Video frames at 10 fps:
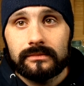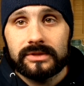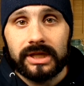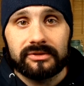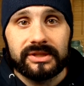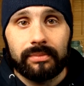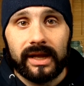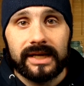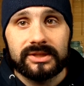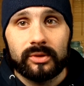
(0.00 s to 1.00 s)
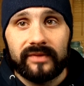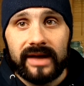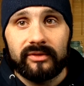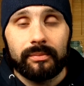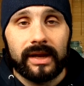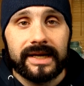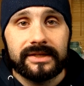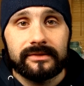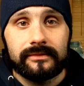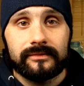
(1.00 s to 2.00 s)
Chelsea players to have ever
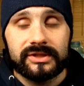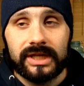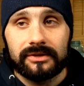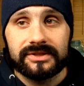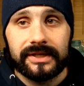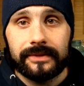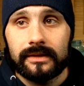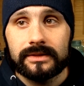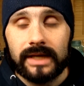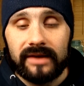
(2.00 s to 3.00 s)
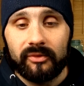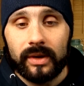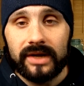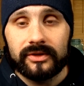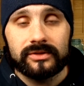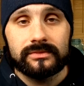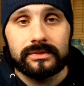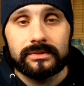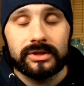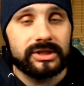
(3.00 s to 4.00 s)
played for Chelsea, to ever wear the
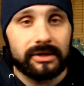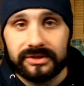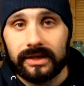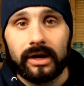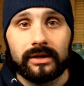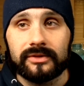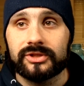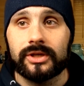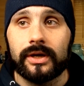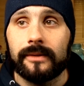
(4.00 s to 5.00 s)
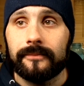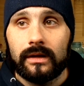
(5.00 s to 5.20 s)
Chelsea line on the shirt,